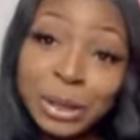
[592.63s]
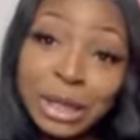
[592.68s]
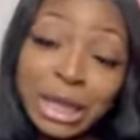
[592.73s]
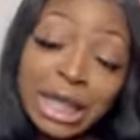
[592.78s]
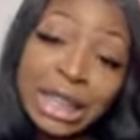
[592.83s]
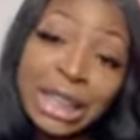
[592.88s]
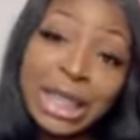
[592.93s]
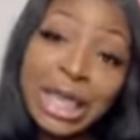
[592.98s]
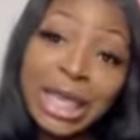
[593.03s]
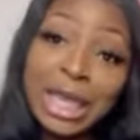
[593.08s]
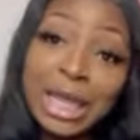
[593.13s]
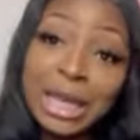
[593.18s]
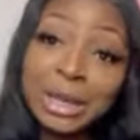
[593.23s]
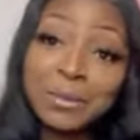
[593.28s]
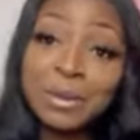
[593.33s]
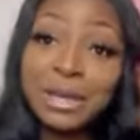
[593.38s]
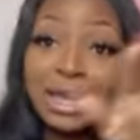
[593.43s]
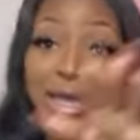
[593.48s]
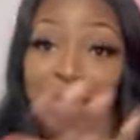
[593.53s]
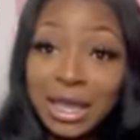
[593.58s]
the
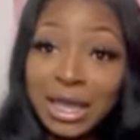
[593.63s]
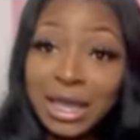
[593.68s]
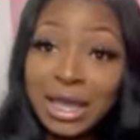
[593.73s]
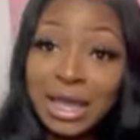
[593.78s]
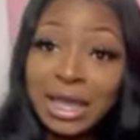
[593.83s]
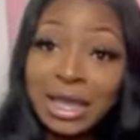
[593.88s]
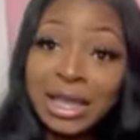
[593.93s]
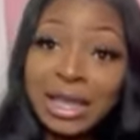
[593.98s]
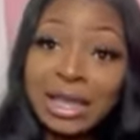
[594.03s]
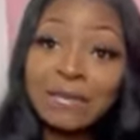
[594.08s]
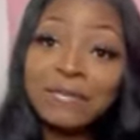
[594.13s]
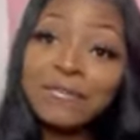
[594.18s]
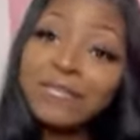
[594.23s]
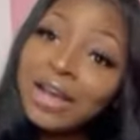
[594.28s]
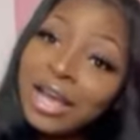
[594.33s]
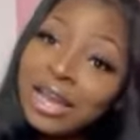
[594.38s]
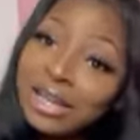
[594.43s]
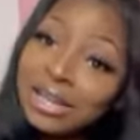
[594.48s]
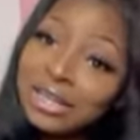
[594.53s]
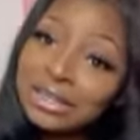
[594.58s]
NBA
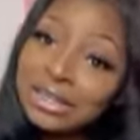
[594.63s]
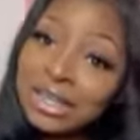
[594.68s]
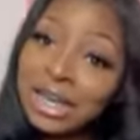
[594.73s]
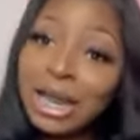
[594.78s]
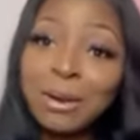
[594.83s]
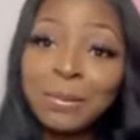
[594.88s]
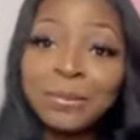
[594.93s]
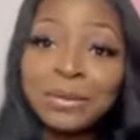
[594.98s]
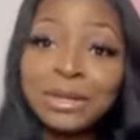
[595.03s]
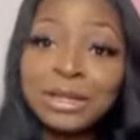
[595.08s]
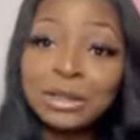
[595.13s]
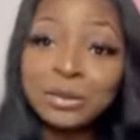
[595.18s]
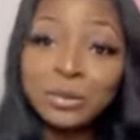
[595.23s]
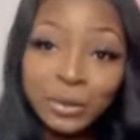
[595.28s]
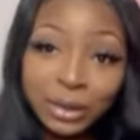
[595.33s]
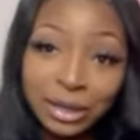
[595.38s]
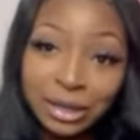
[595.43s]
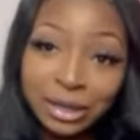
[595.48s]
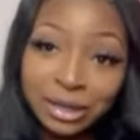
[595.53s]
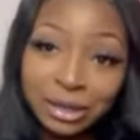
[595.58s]
finals that happened this
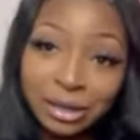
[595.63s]
week.